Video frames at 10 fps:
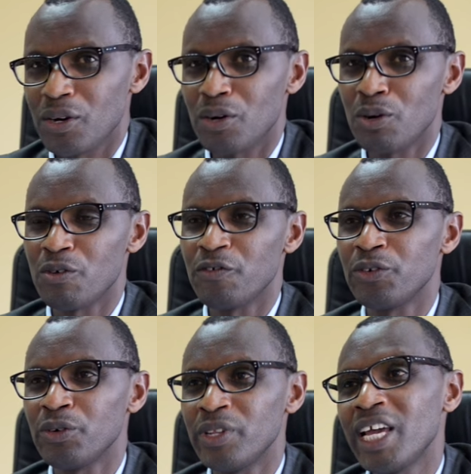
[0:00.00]

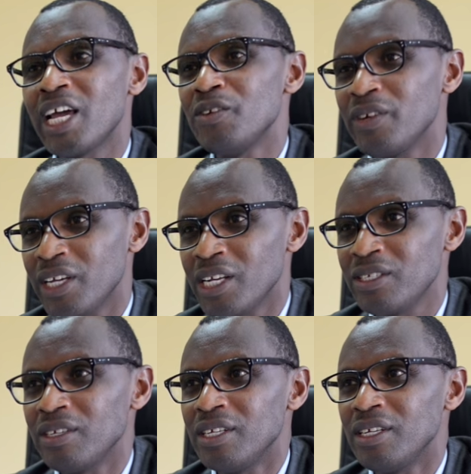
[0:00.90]
of their
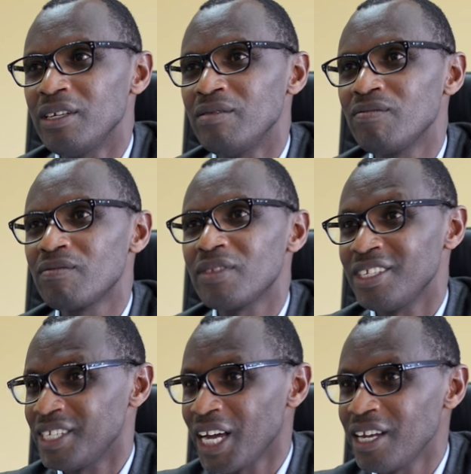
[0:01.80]
education
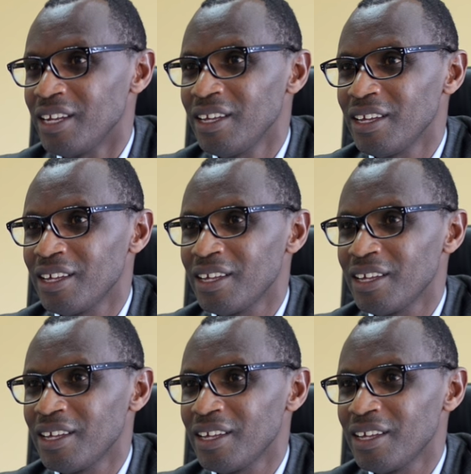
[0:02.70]
journey,